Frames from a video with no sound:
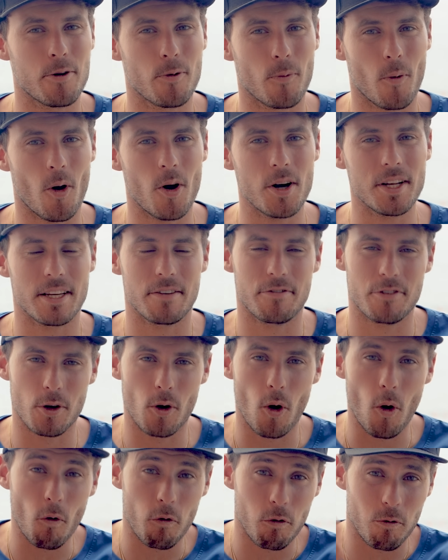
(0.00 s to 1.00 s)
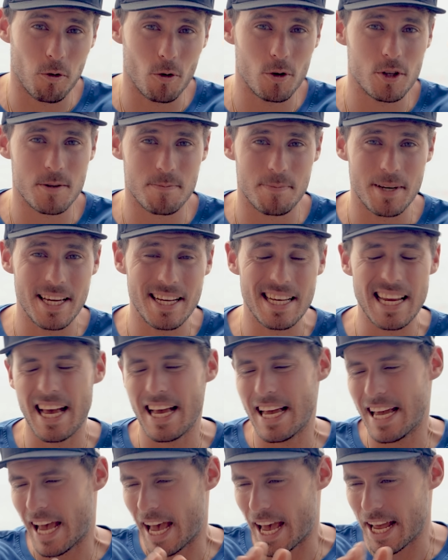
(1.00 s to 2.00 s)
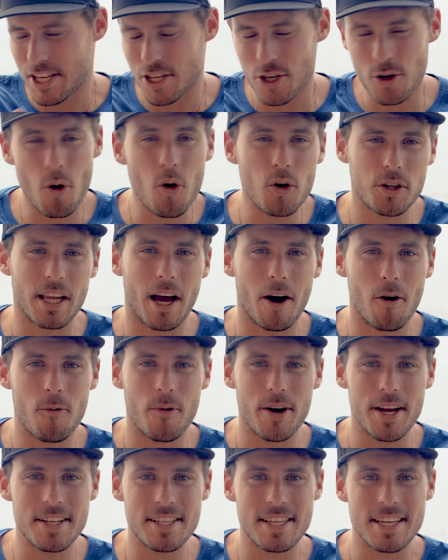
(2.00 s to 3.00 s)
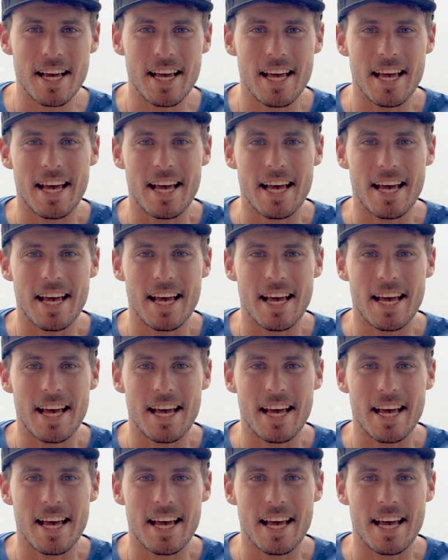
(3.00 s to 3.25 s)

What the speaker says: reward. If you go full speed and you go downwind,